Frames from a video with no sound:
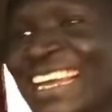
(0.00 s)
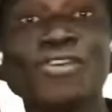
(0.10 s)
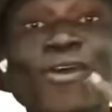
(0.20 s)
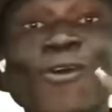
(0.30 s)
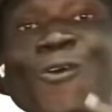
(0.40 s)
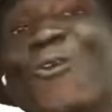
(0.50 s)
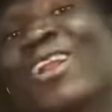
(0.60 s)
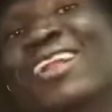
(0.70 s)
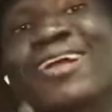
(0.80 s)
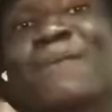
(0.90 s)
Yo,
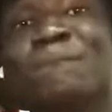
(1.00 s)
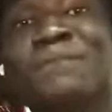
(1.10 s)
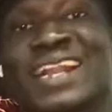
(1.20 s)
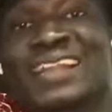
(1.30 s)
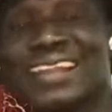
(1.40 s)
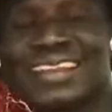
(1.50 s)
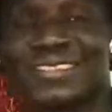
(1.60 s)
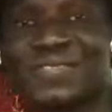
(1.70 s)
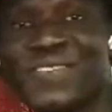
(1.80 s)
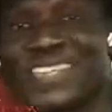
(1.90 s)
welcome back again
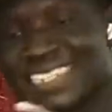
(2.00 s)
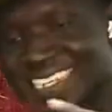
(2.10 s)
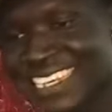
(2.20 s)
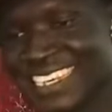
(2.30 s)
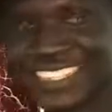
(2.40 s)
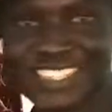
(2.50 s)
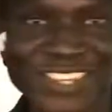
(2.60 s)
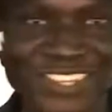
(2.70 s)
to Face the King Show.